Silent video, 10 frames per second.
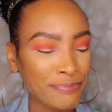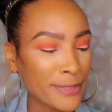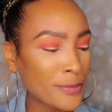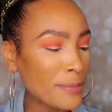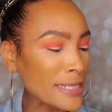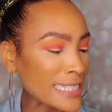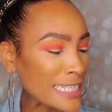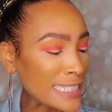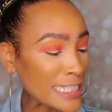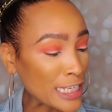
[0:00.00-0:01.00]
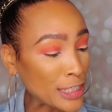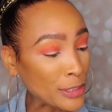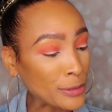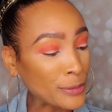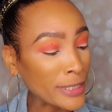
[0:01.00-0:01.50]
But we must
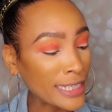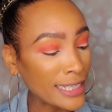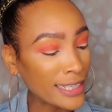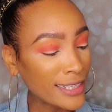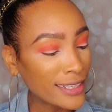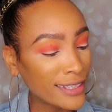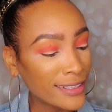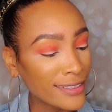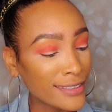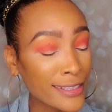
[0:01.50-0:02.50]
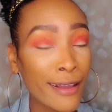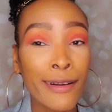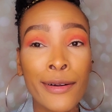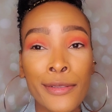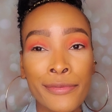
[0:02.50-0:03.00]
continue.
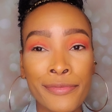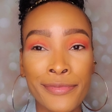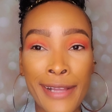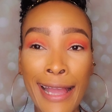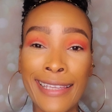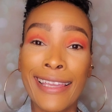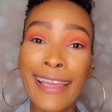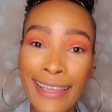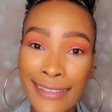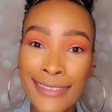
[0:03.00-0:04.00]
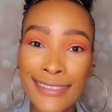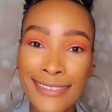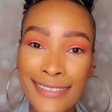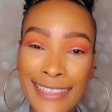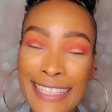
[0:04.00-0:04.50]
So I
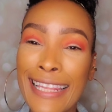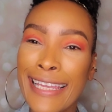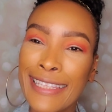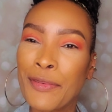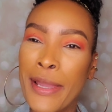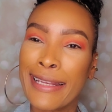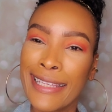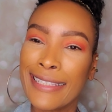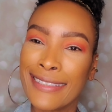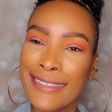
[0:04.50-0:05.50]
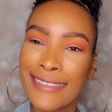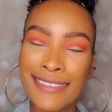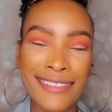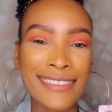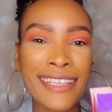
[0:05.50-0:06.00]
guess, because I like it the way it is,
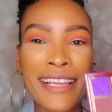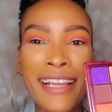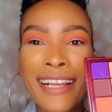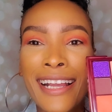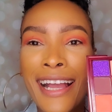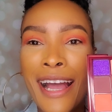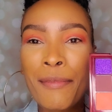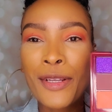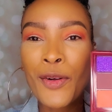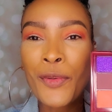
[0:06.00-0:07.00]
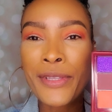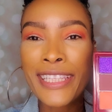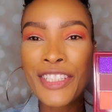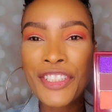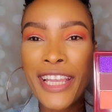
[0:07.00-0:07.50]
I'm gonna go in
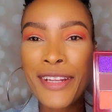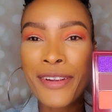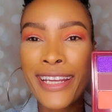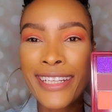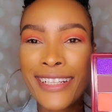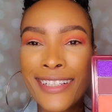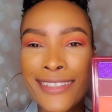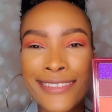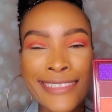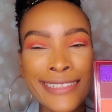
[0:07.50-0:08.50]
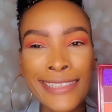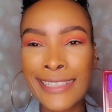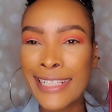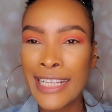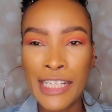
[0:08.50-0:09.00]
with this shade right here.
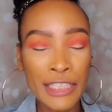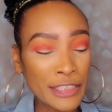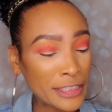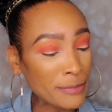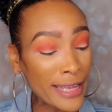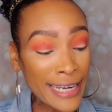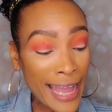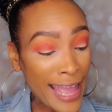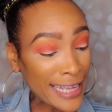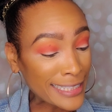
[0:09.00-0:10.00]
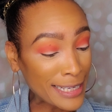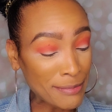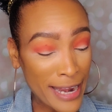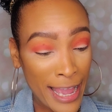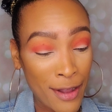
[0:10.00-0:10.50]
She better not act
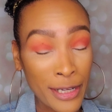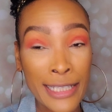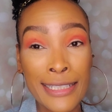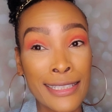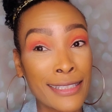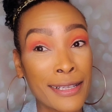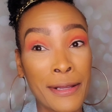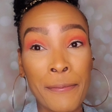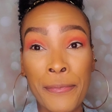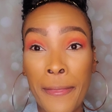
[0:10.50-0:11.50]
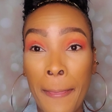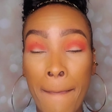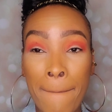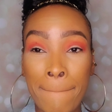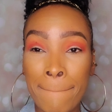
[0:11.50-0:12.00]
up now, because I'm
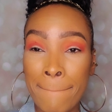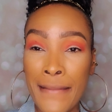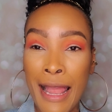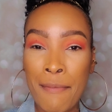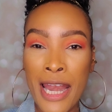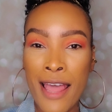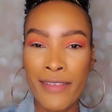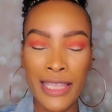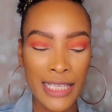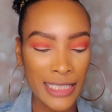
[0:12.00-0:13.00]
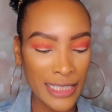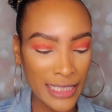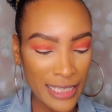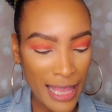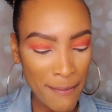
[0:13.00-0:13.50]
loving
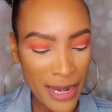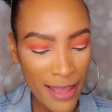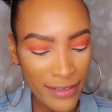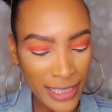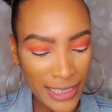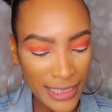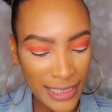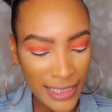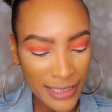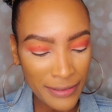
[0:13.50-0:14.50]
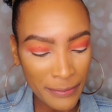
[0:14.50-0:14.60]
this. I'm loving this.